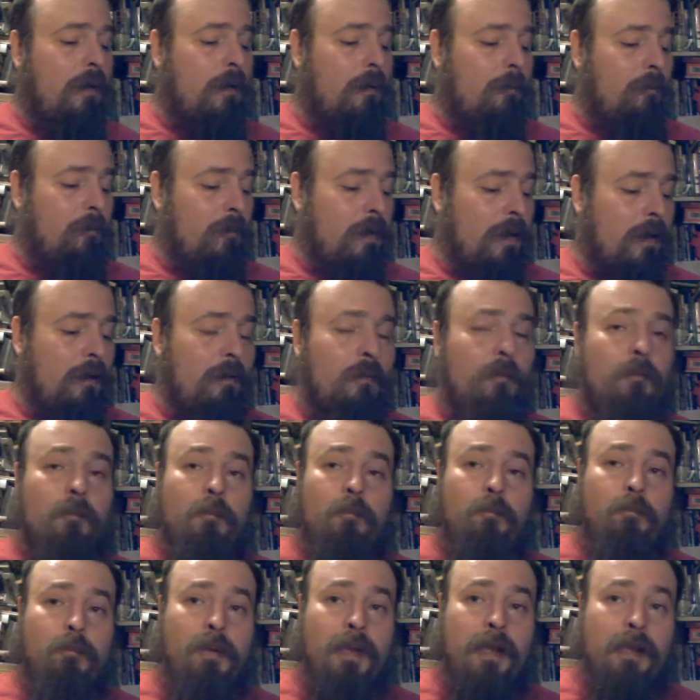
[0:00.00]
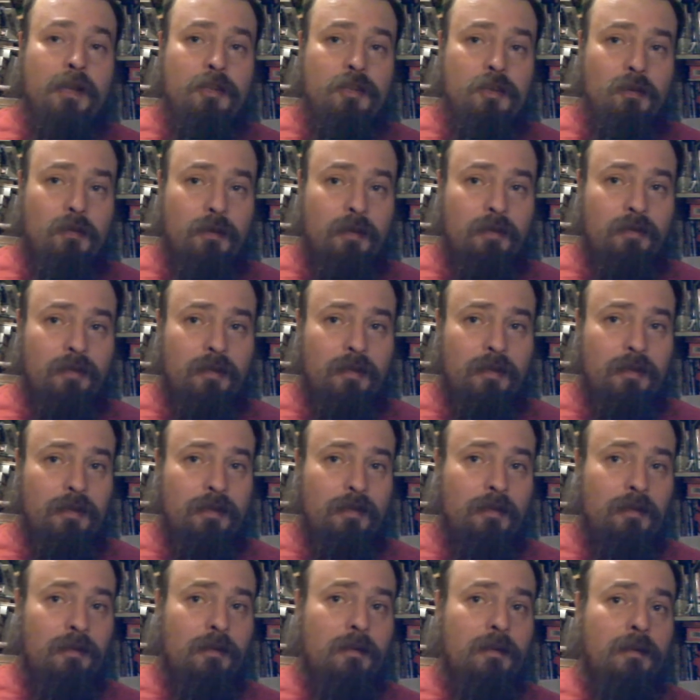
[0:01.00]
Well, beer choice.
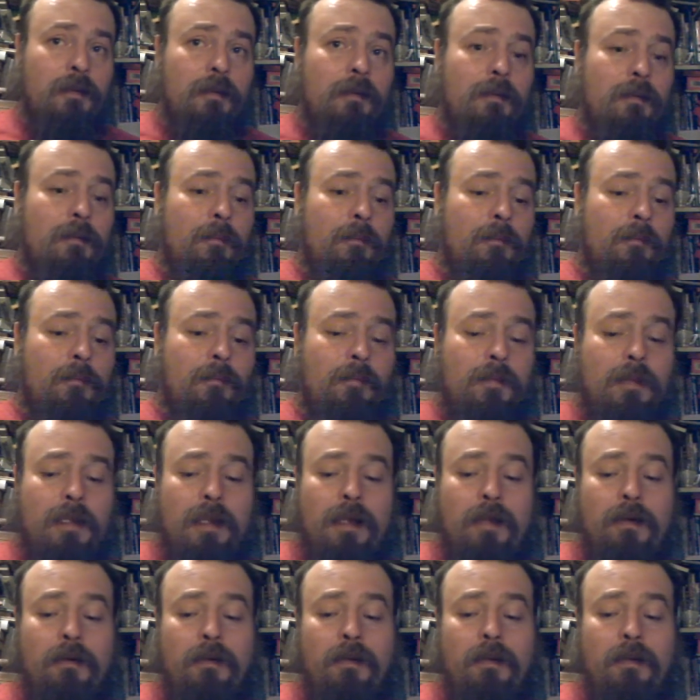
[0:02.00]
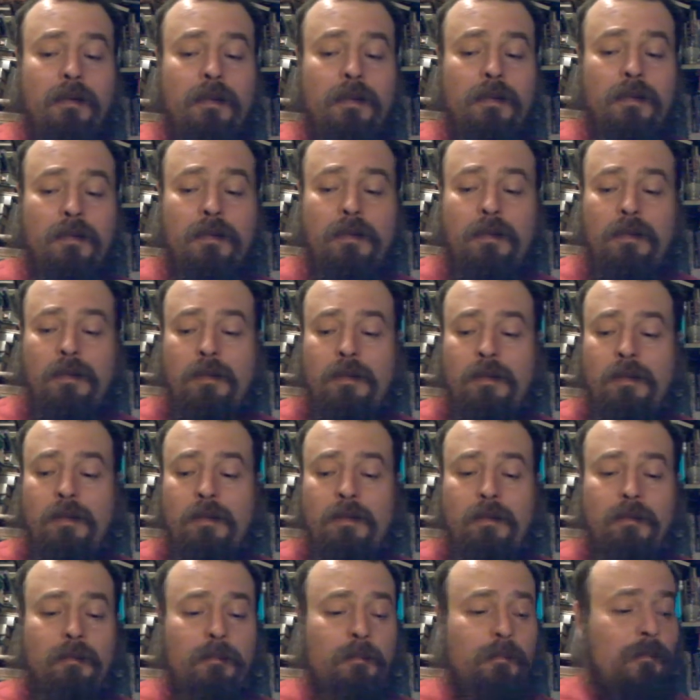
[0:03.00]
Now,
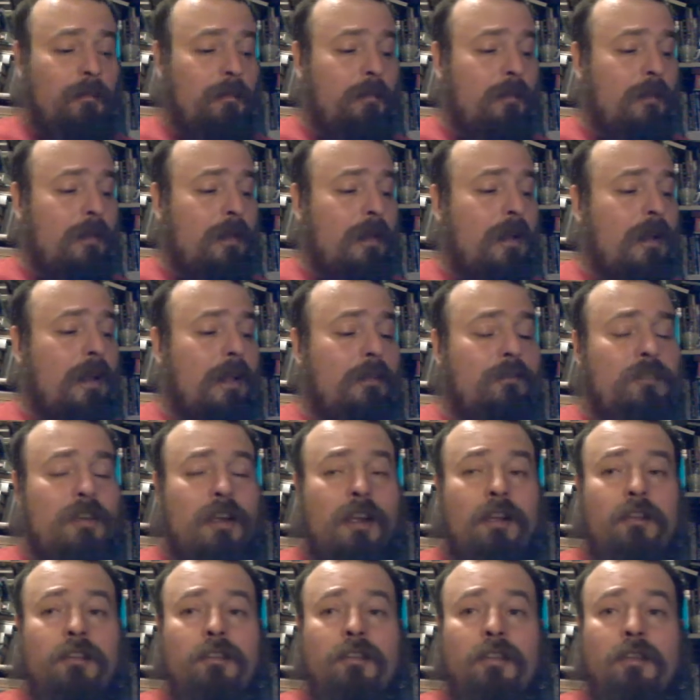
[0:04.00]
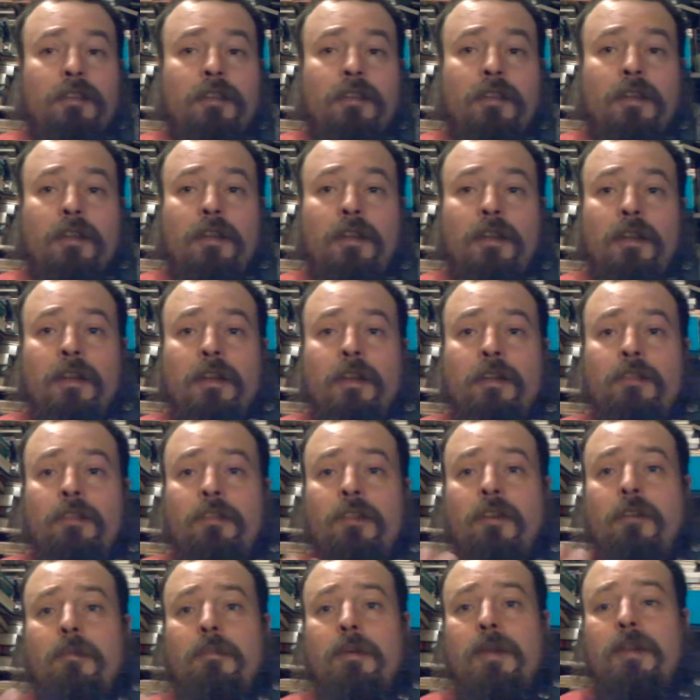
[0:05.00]
I have chosen
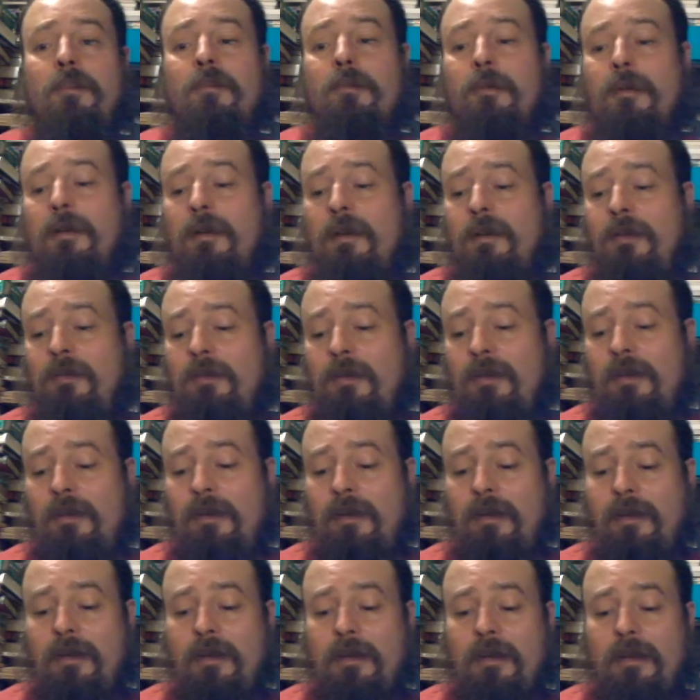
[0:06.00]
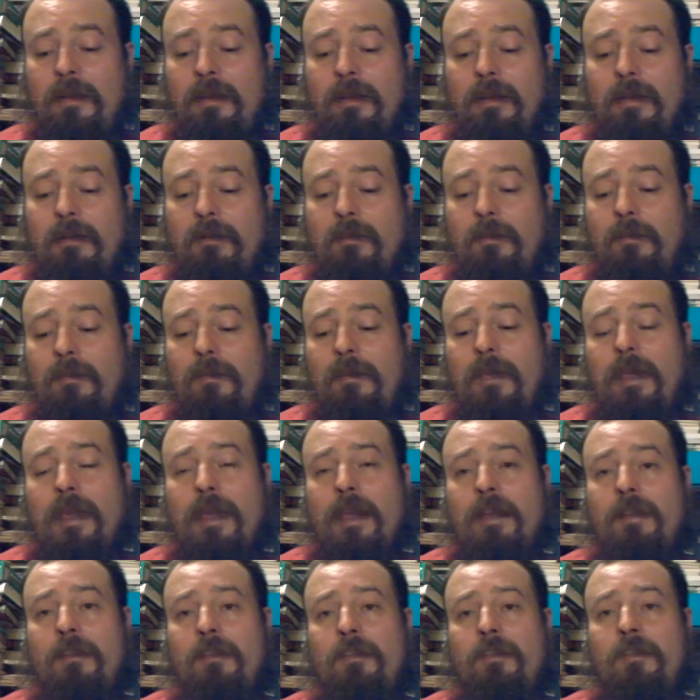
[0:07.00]
two beers with this,
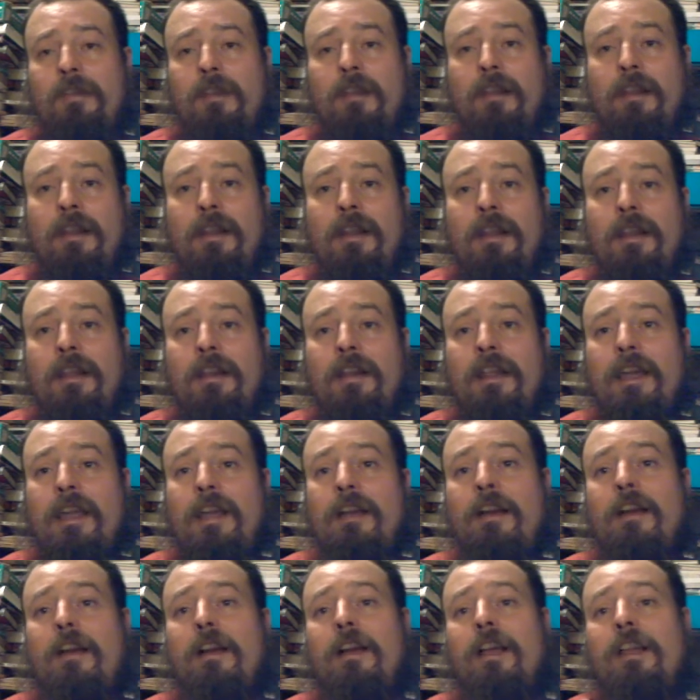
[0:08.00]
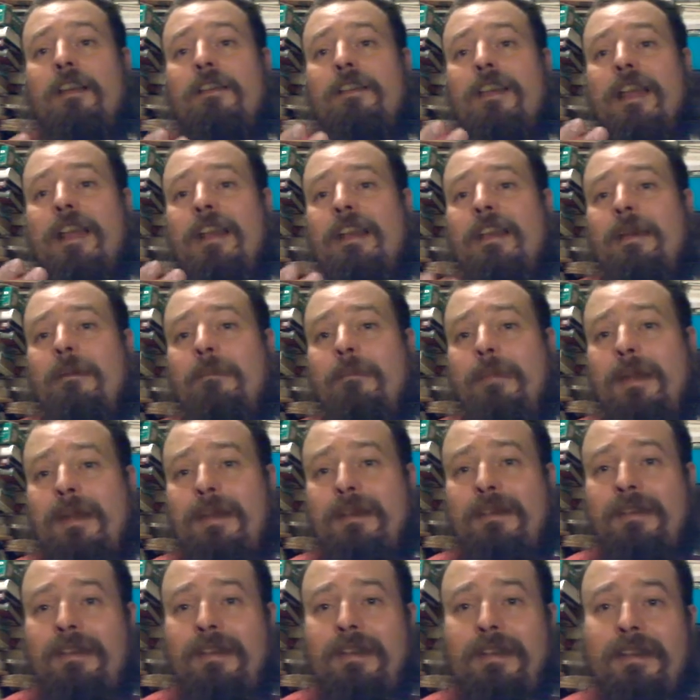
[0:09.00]
and they are Italian
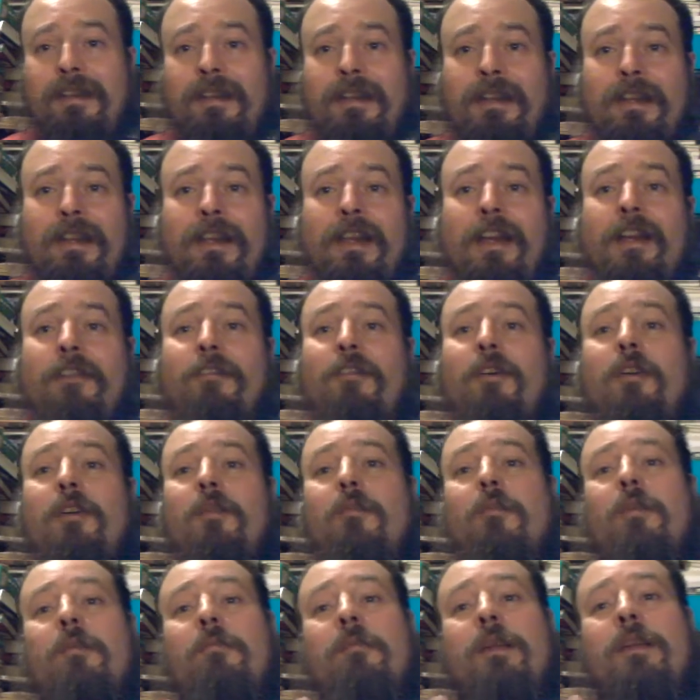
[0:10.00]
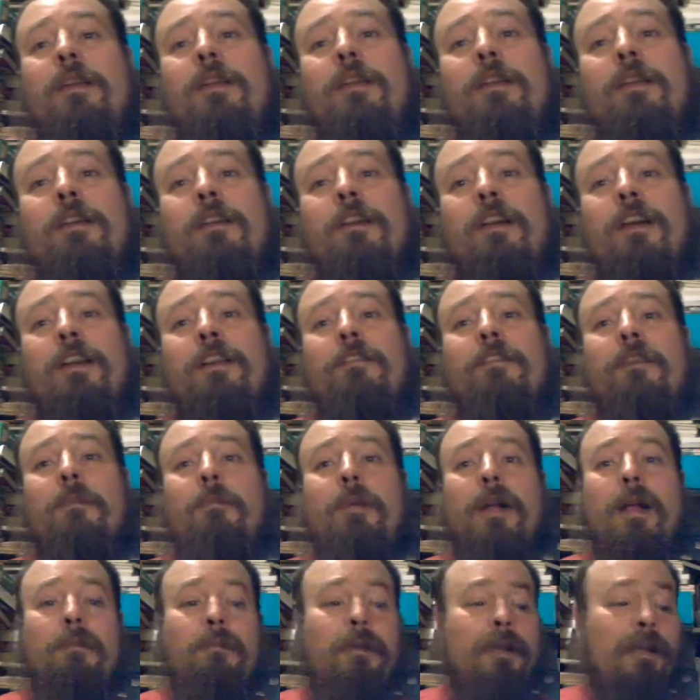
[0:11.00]
beers. I thought it would be kind of
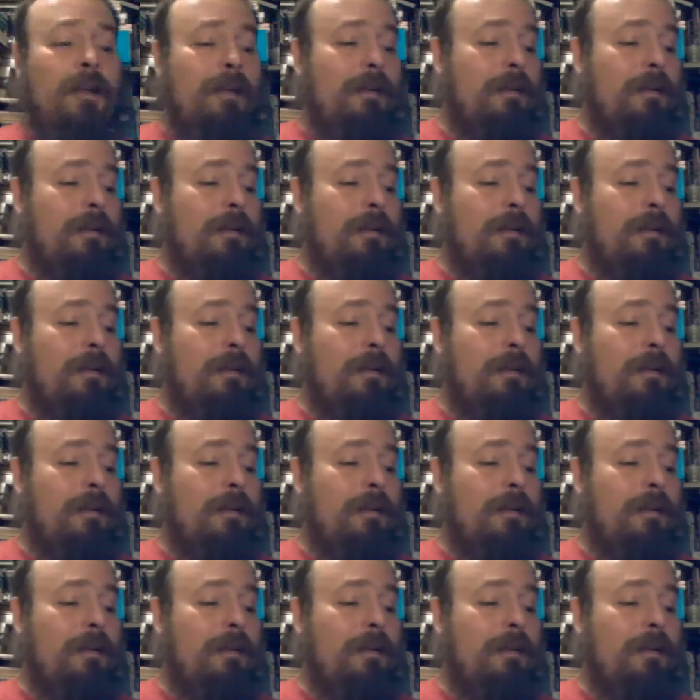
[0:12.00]
appropriate,